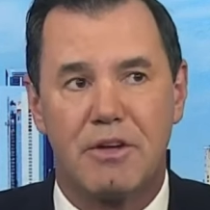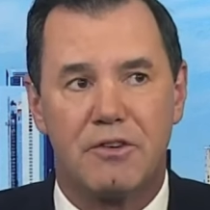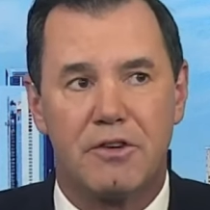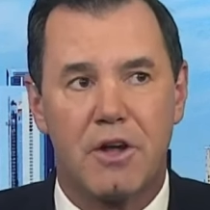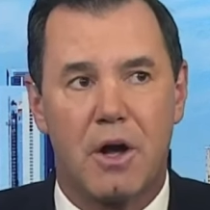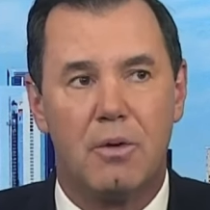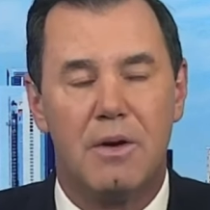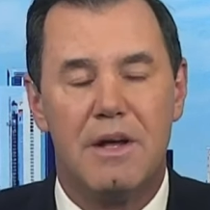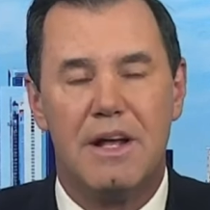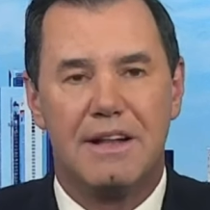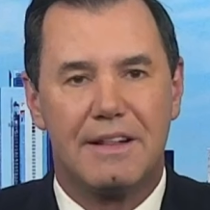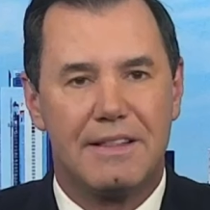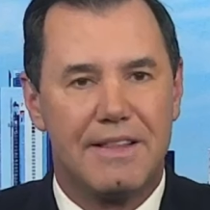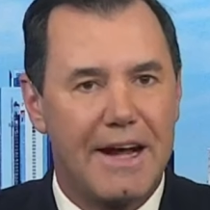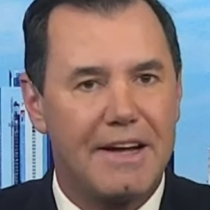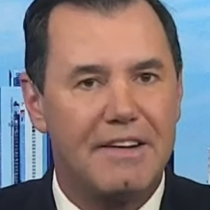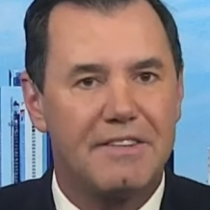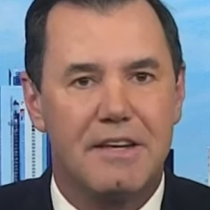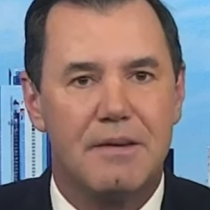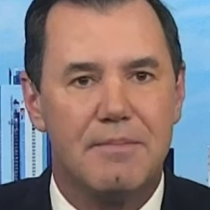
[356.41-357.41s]
So
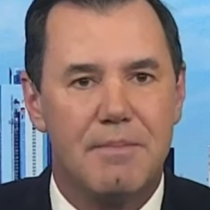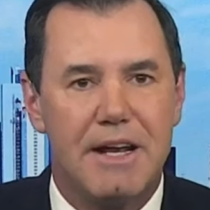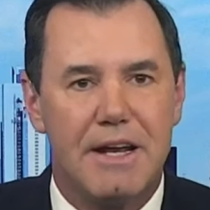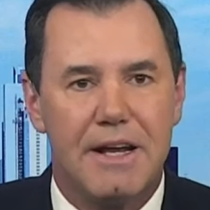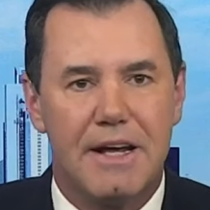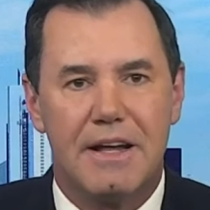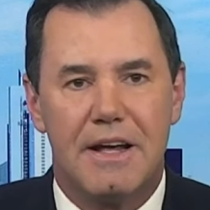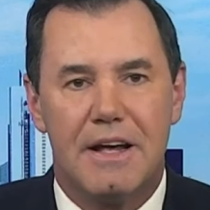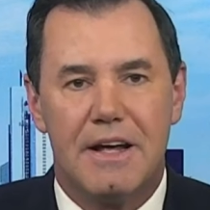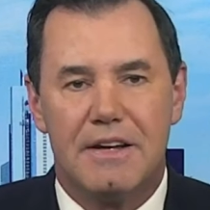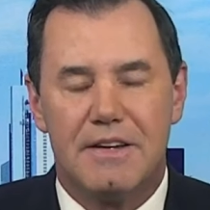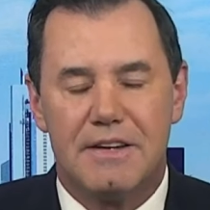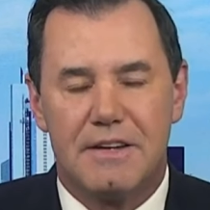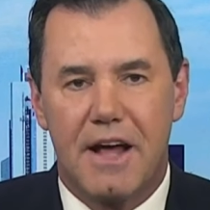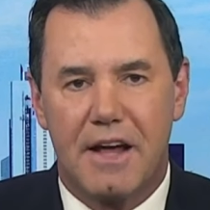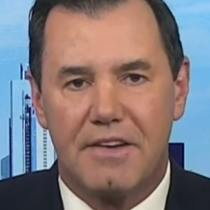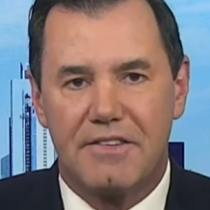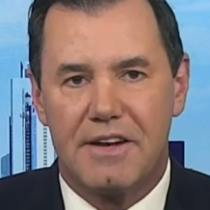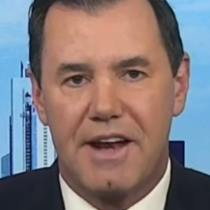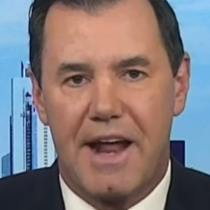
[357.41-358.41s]
legacy media
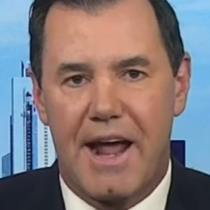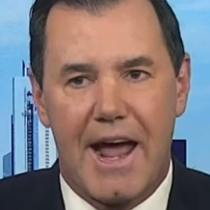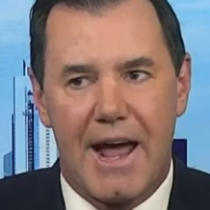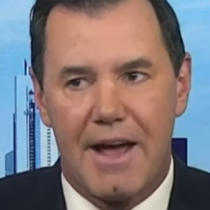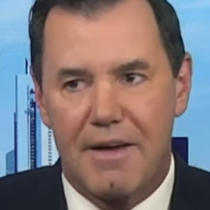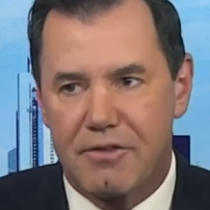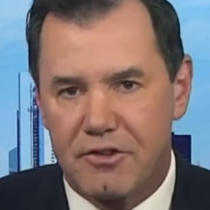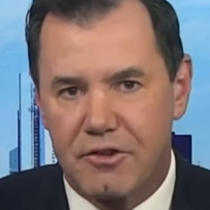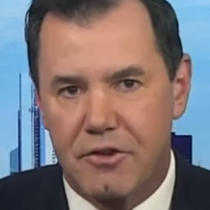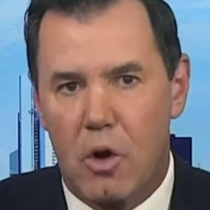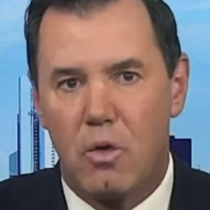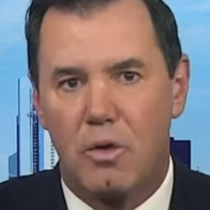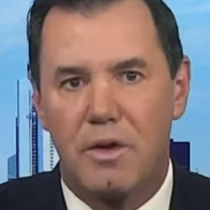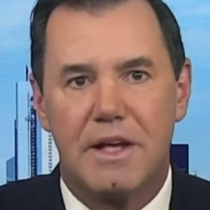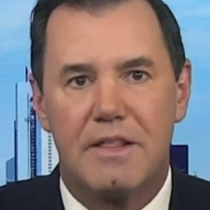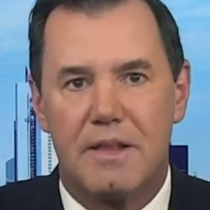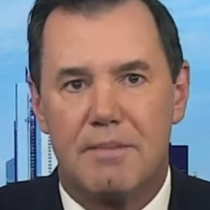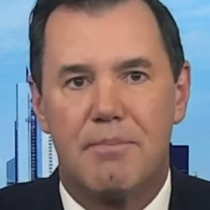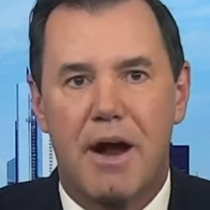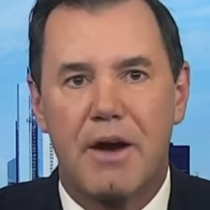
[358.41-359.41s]
doesn't have
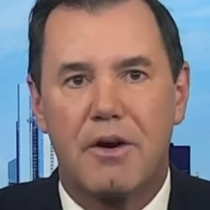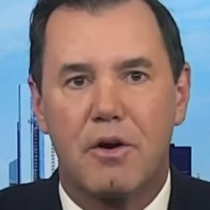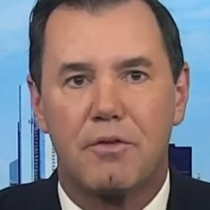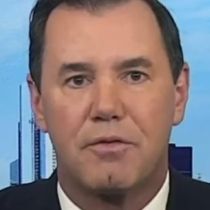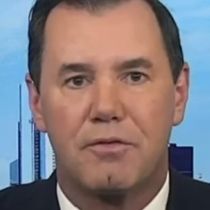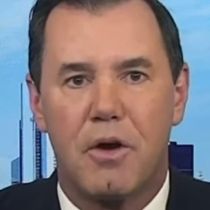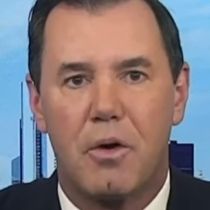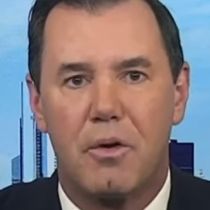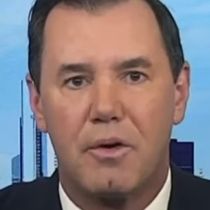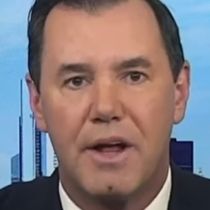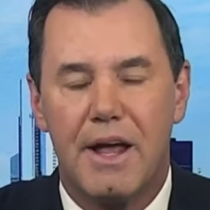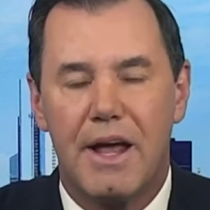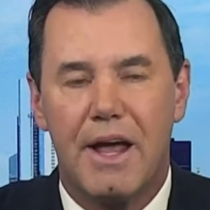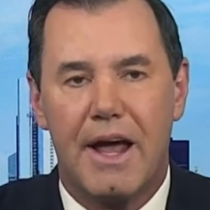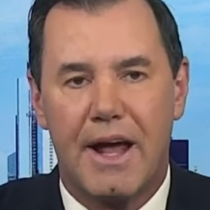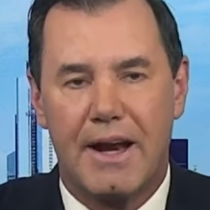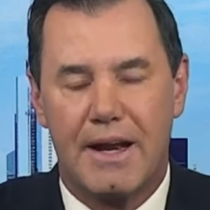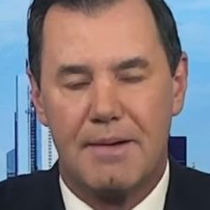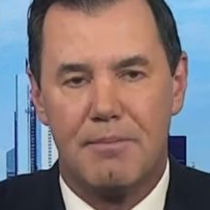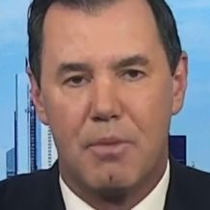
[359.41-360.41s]
solely the microphone
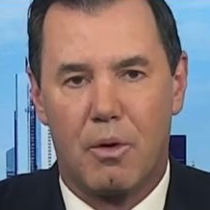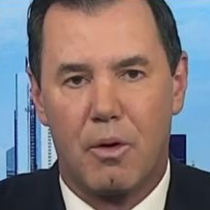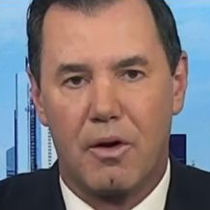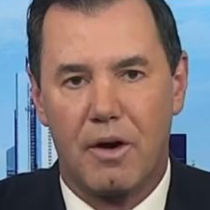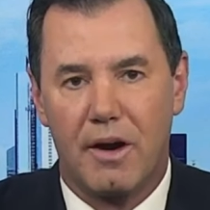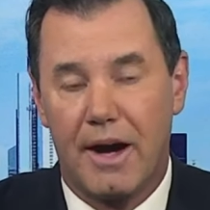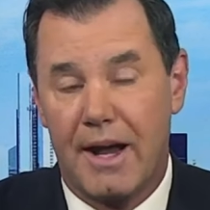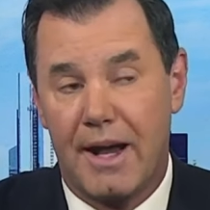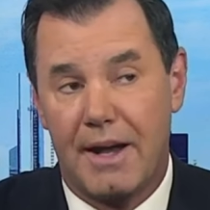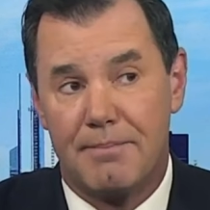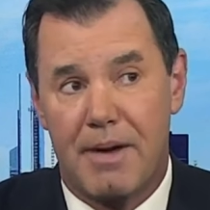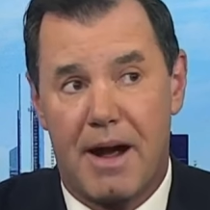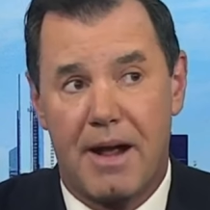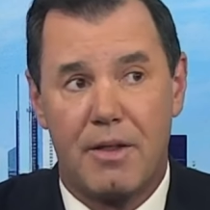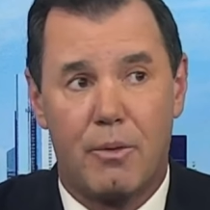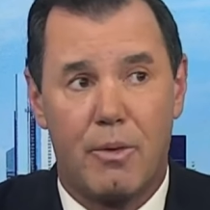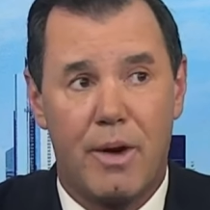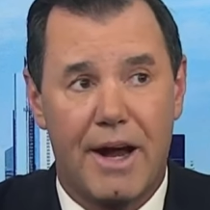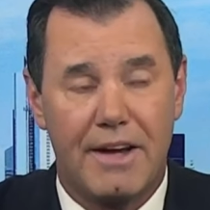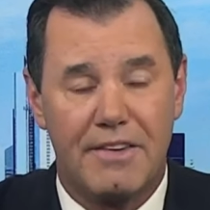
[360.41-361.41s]
anymore. And by
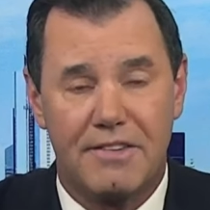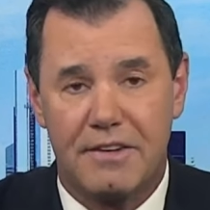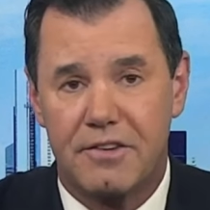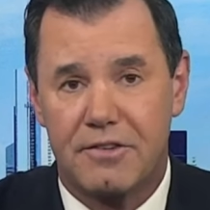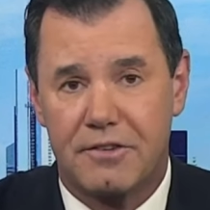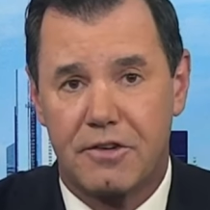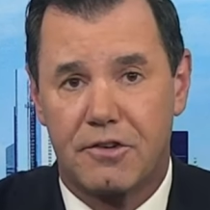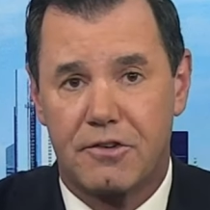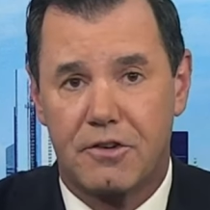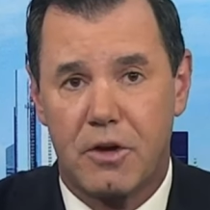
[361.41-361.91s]
the way, since they're